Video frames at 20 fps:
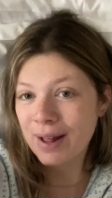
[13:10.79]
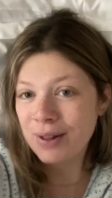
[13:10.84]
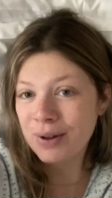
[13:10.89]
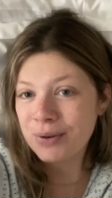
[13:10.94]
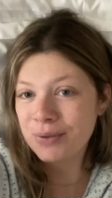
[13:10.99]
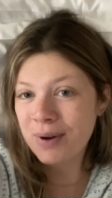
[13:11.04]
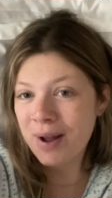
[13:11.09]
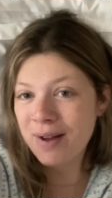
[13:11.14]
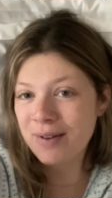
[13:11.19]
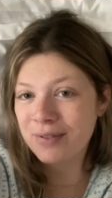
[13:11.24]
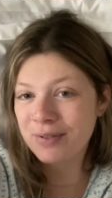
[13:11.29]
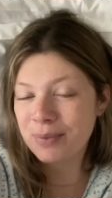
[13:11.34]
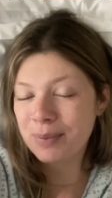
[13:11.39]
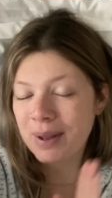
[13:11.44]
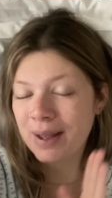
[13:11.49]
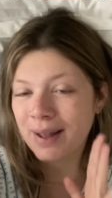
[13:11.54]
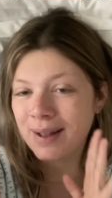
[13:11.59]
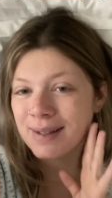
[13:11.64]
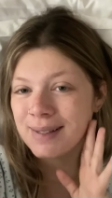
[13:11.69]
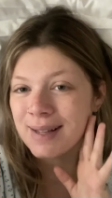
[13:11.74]
look rough
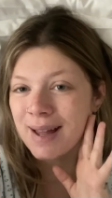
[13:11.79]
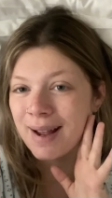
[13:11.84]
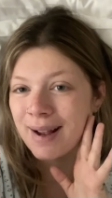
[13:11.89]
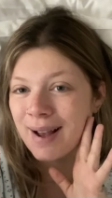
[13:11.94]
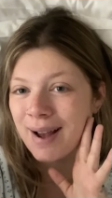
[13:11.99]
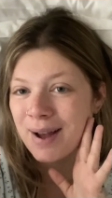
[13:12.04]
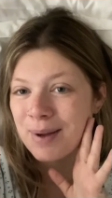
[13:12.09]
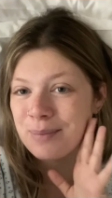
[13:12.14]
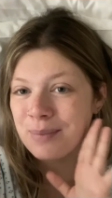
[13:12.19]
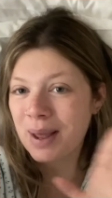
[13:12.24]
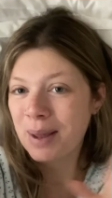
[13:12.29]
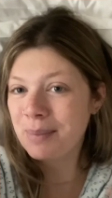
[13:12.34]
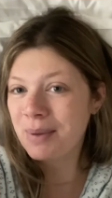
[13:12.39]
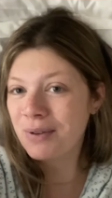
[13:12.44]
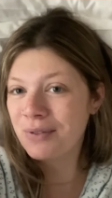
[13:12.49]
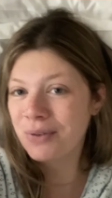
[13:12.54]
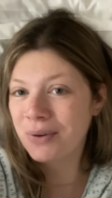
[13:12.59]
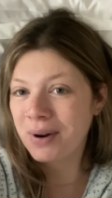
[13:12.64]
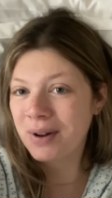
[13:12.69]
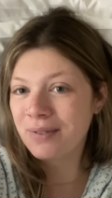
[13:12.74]
because I got maybe
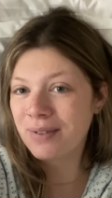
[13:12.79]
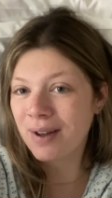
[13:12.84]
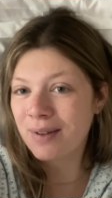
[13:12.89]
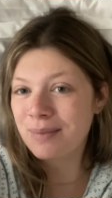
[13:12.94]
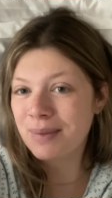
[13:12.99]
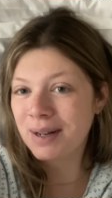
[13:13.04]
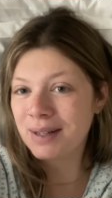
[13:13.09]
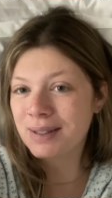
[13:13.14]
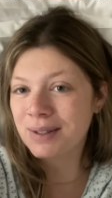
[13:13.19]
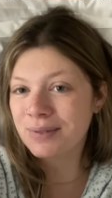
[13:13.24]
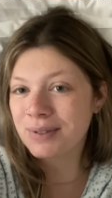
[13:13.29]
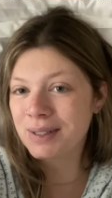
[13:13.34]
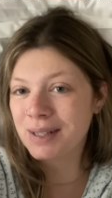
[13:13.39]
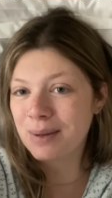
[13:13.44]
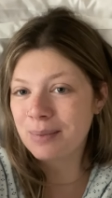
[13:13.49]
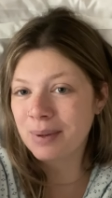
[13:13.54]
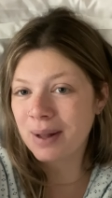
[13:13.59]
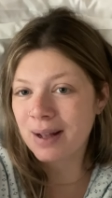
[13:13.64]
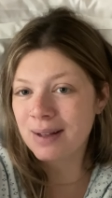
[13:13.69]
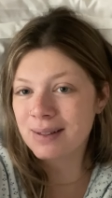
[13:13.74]
45 minutes of
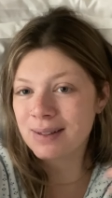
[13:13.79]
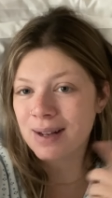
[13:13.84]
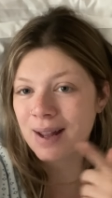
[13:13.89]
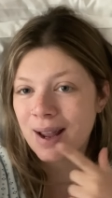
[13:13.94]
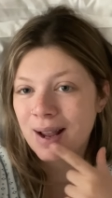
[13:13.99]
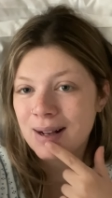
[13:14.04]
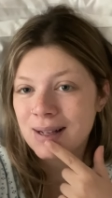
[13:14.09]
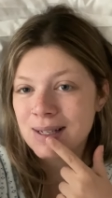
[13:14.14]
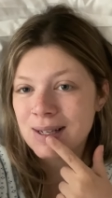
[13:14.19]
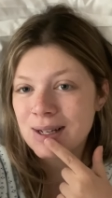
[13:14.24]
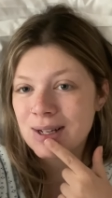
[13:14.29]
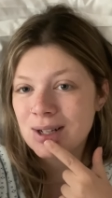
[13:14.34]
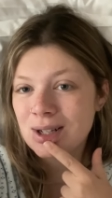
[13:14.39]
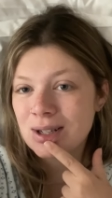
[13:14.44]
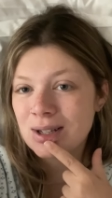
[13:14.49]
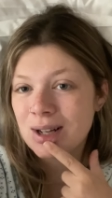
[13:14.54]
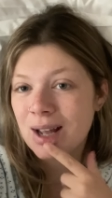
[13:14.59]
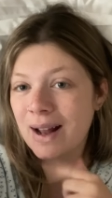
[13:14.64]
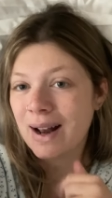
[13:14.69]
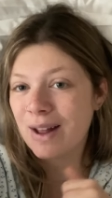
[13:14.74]
sleep last night
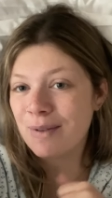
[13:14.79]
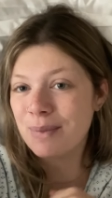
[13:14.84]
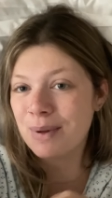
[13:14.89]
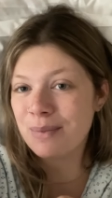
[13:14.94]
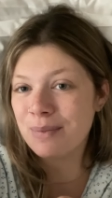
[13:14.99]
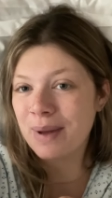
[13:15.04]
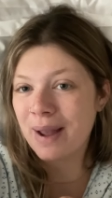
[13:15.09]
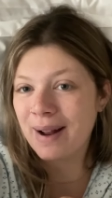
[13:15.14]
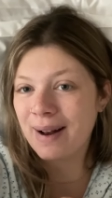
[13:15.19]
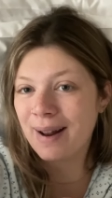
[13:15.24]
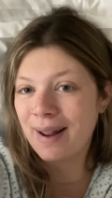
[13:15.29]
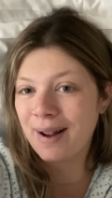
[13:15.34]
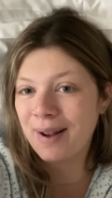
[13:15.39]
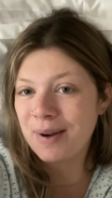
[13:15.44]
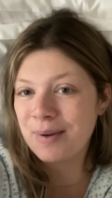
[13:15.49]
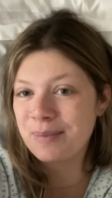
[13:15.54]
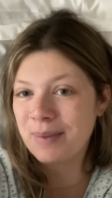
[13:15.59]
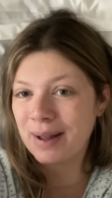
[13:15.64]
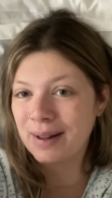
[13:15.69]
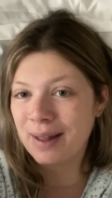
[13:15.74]
and I've been biting
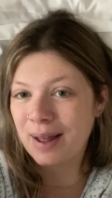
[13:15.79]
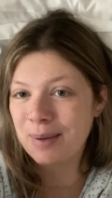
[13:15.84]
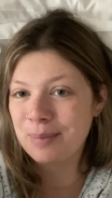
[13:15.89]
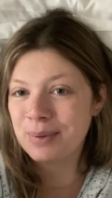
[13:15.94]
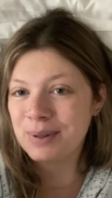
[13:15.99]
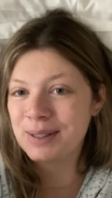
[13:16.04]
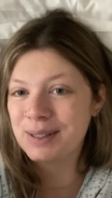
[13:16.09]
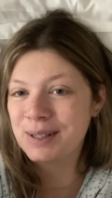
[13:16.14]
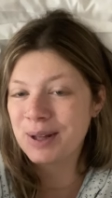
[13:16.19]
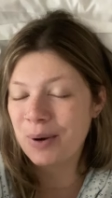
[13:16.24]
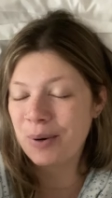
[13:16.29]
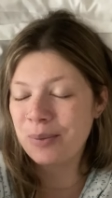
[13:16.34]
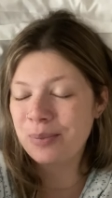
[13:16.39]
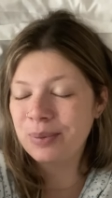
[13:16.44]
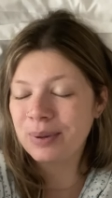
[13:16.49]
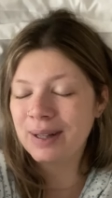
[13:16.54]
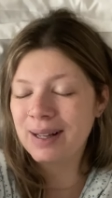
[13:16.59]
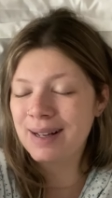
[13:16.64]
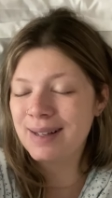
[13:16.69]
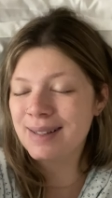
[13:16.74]
my lip. So
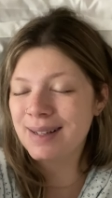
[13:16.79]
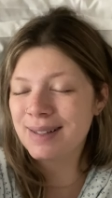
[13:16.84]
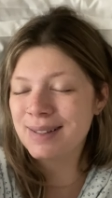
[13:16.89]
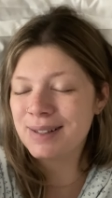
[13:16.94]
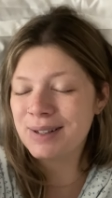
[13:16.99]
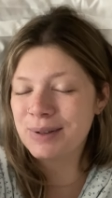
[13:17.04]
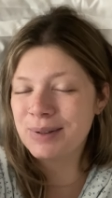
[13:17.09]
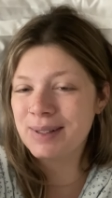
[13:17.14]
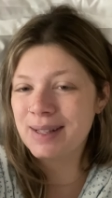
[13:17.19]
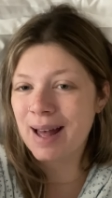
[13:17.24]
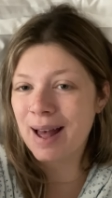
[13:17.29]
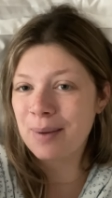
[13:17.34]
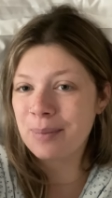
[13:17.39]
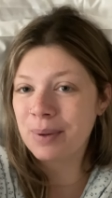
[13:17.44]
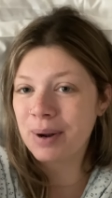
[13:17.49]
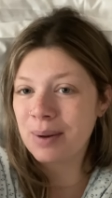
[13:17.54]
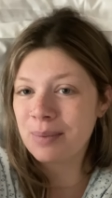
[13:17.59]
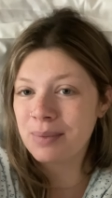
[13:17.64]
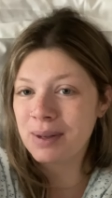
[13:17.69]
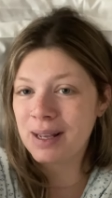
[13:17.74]
please excuse that,
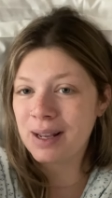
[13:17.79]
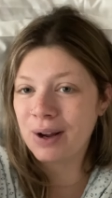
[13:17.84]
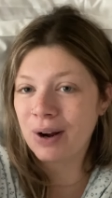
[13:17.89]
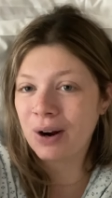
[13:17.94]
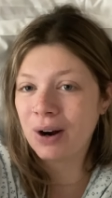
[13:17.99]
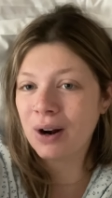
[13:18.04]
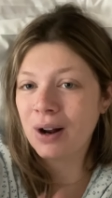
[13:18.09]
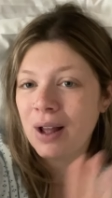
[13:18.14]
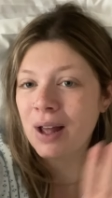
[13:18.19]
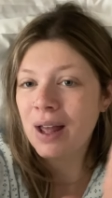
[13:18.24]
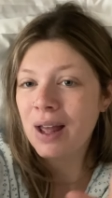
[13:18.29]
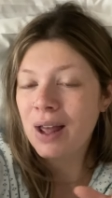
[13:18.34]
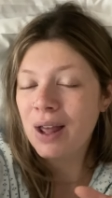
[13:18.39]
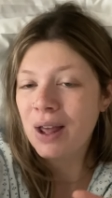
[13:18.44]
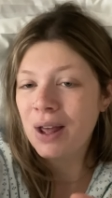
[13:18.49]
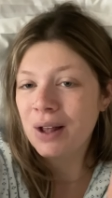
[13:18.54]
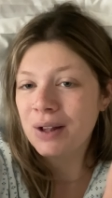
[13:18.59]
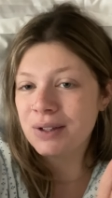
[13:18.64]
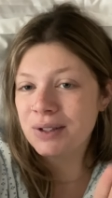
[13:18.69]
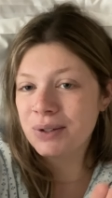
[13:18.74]
but I'm here
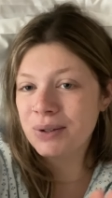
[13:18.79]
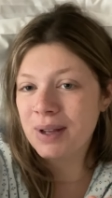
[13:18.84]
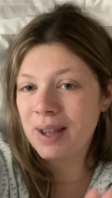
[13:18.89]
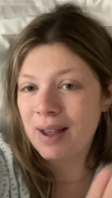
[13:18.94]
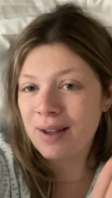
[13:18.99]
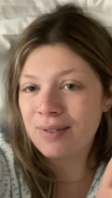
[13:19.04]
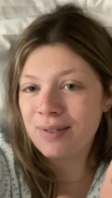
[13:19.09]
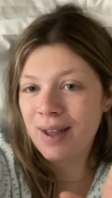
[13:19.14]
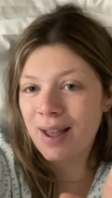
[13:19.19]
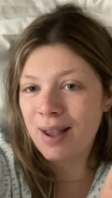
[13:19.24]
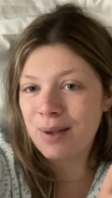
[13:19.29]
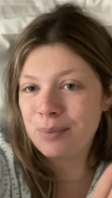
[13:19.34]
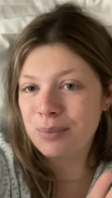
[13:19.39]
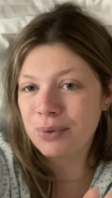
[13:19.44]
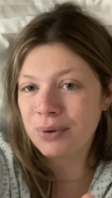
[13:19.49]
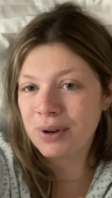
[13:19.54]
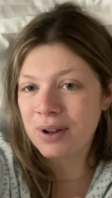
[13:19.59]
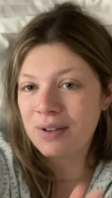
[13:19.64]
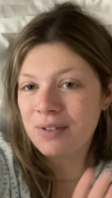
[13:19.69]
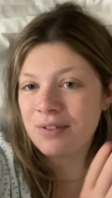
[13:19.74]
to give a
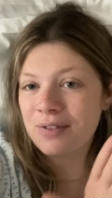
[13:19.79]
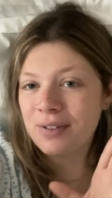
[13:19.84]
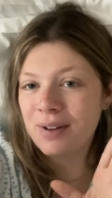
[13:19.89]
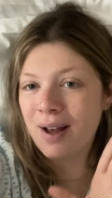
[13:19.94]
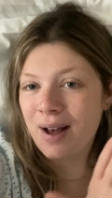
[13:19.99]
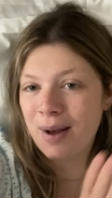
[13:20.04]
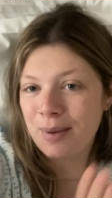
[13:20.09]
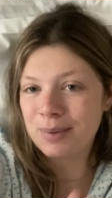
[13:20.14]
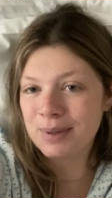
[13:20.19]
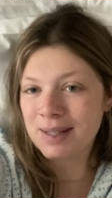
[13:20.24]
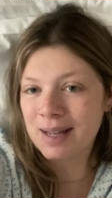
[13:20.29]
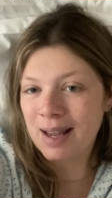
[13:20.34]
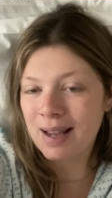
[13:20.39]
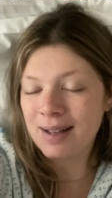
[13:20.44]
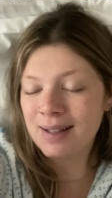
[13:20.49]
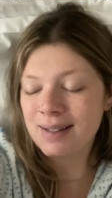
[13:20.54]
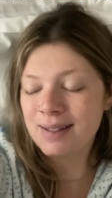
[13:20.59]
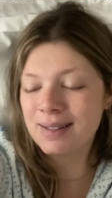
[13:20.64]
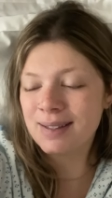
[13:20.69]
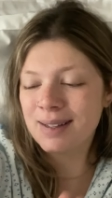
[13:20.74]
brief
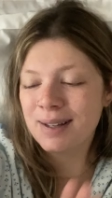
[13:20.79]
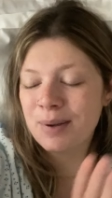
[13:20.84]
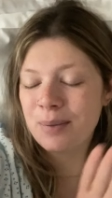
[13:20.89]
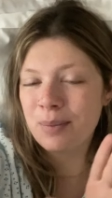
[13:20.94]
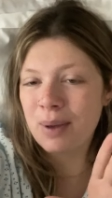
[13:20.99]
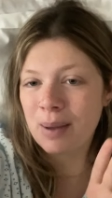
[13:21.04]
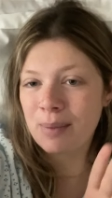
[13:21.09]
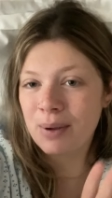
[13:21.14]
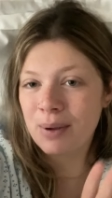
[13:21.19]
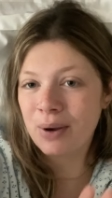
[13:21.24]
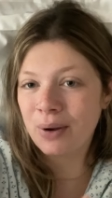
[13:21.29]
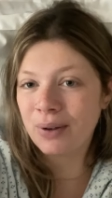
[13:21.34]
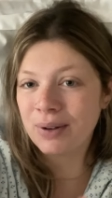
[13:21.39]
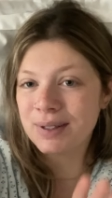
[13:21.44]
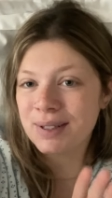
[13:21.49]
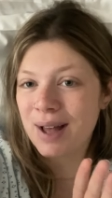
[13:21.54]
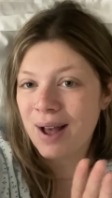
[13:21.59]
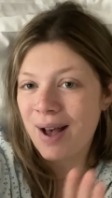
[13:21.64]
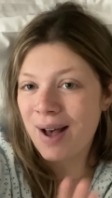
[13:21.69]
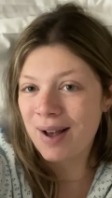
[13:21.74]
update. Baby girl
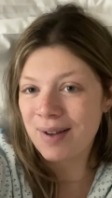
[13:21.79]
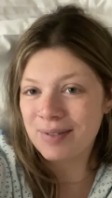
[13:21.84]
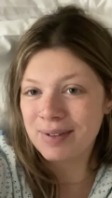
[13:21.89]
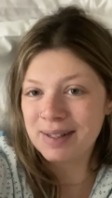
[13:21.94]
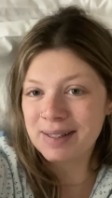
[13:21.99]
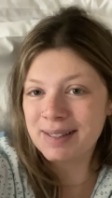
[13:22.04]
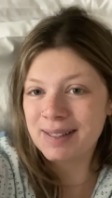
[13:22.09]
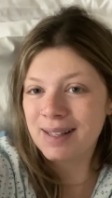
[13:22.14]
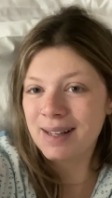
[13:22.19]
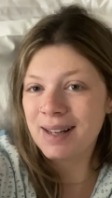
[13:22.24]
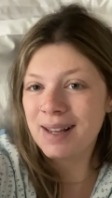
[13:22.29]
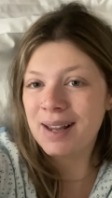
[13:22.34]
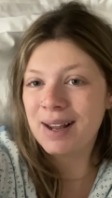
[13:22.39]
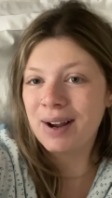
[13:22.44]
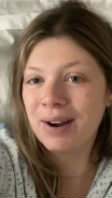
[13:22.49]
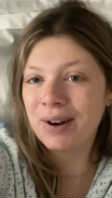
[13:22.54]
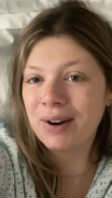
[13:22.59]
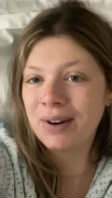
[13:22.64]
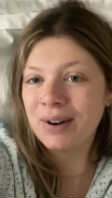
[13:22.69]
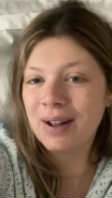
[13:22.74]
is obviously
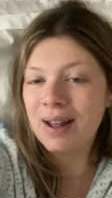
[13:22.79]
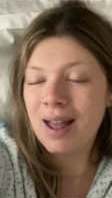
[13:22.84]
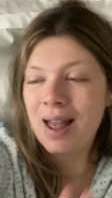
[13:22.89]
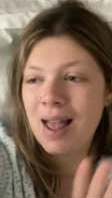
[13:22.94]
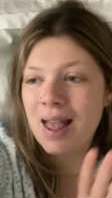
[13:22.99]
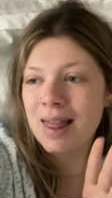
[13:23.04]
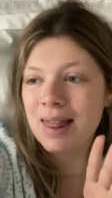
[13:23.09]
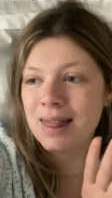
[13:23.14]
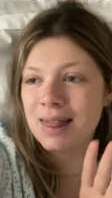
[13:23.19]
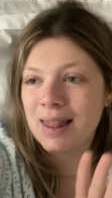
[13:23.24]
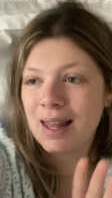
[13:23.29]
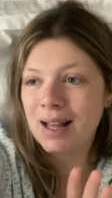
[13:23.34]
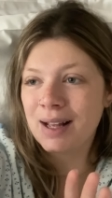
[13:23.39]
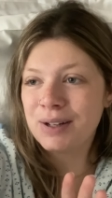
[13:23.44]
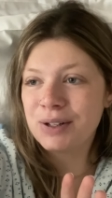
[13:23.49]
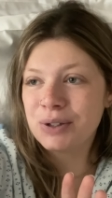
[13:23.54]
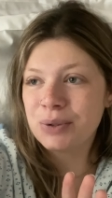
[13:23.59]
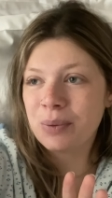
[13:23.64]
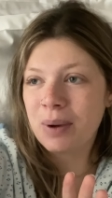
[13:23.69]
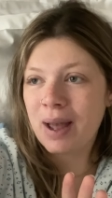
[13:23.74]
here.
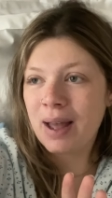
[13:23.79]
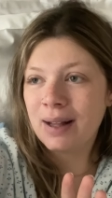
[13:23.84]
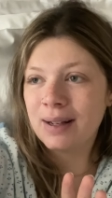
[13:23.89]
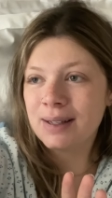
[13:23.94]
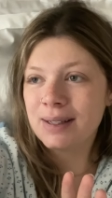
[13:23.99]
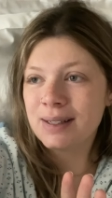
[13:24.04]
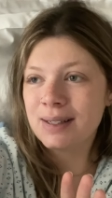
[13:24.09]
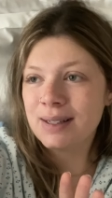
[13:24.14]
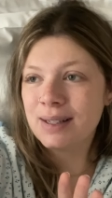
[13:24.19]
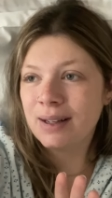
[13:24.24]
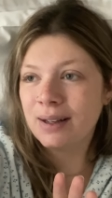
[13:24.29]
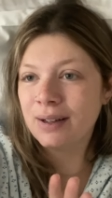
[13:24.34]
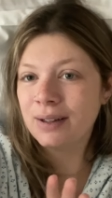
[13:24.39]
Things went